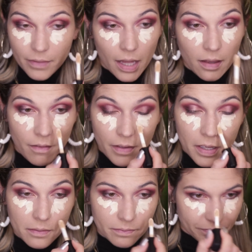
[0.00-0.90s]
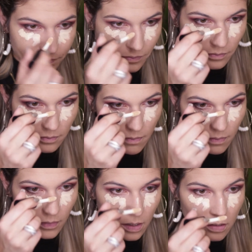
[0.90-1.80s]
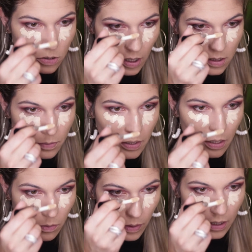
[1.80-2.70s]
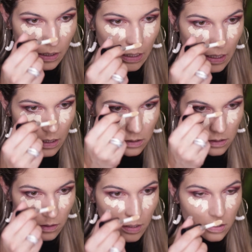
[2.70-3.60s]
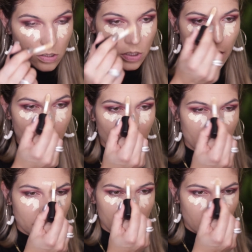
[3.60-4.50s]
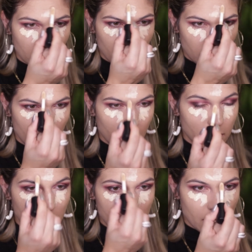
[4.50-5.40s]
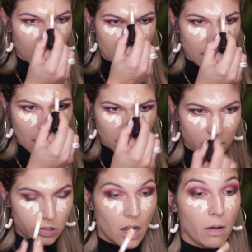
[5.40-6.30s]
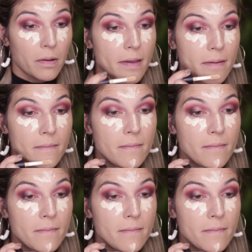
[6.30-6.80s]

I love it. Dries pretty quickly, so let's try to stay on task, shall we?